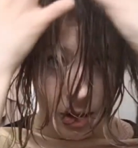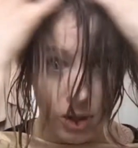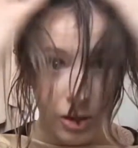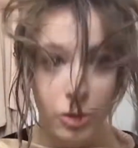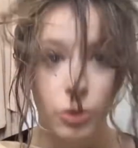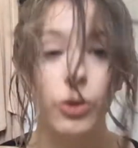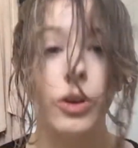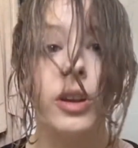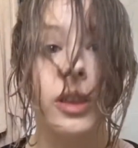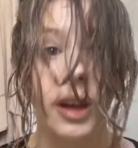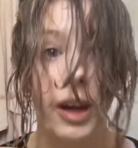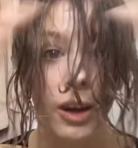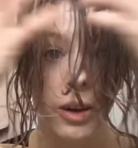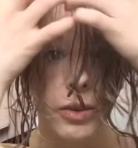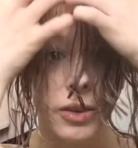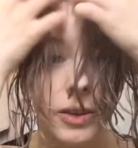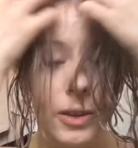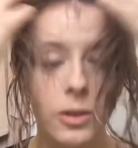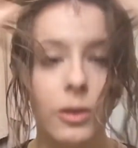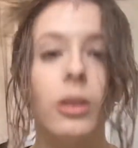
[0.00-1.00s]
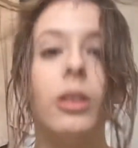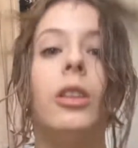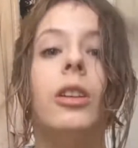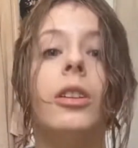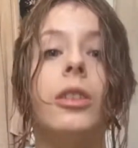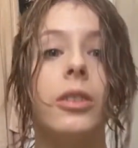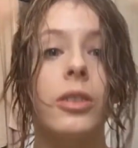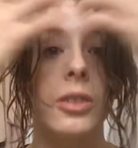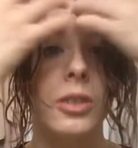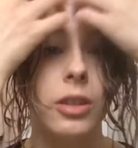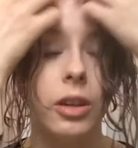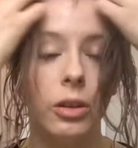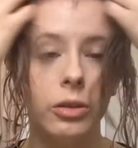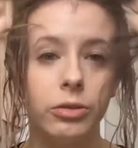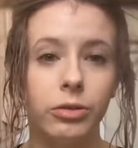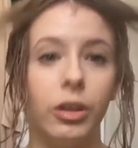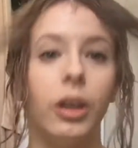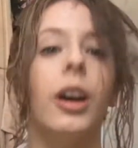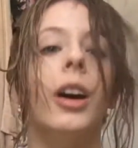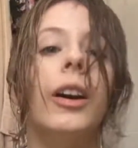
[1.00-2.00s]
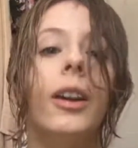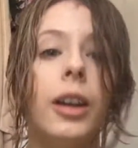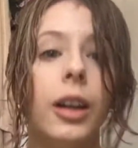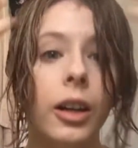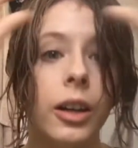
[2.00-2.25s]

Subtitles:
with how this looks so far.